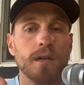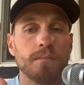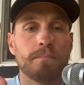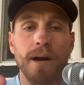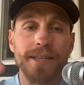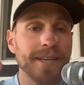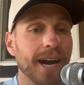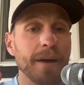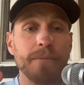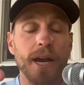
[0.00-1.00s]
by the
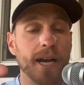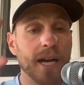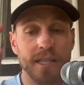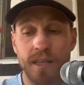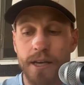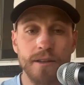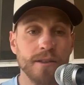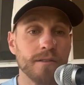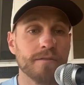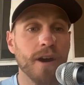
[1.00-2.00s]
time that I got to like
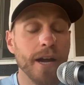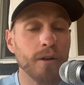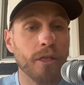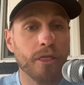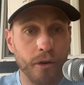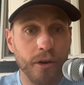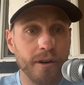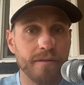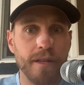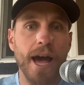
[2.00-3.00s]
the final third
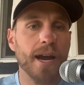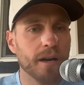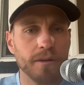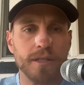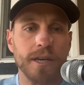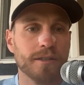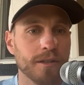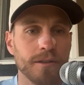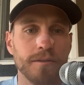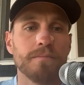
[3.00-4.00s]
of that, I was like,
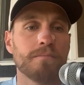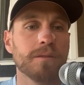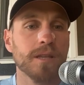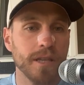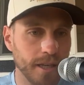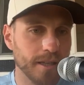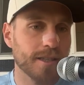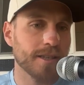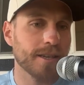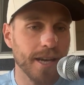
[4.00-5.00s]
dude,
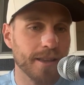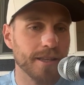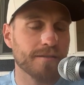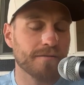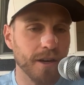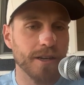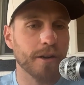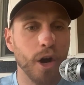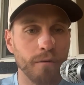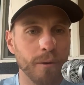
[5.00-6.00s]
please get this fucking
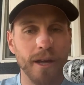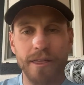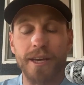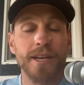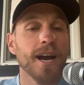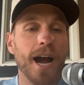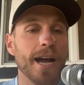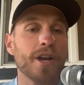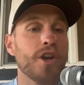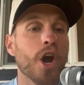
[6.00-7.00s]
over with. I
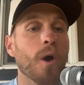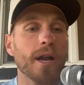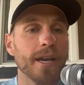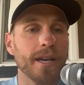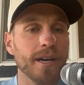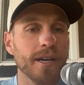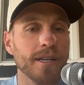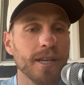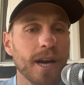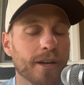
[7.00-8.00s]
had no idea.
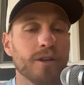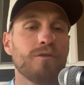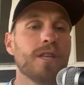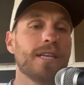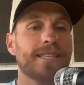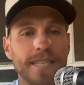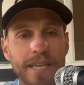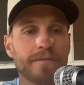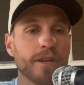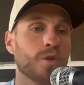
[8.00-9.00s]
I couldn't really
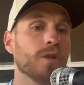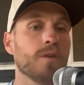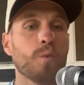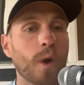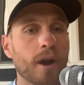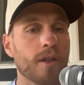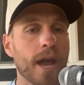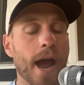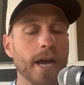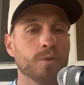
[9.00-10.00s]
see visually where the
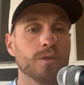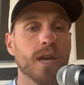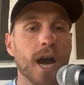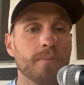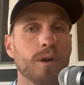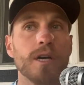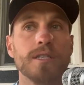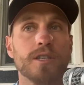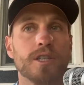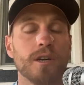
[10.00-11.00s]
actual top was.
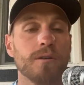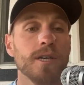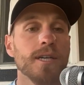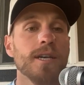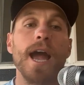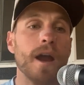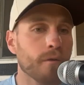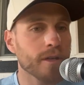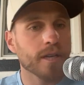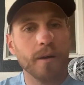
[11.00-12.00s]
And so
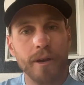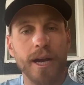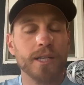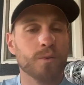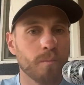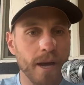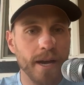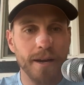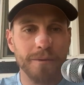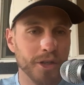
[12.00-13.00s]
every time we got to a bend,
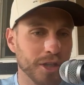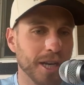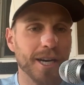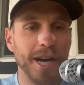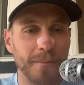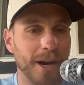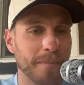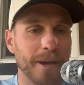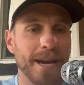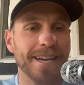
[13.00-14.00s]
I was just like, come on,
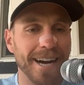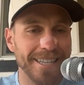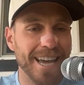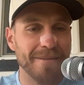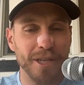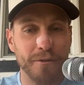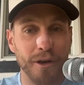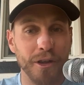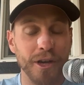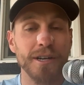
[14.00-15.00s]
man, not that much
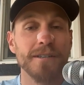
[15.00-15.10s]
further.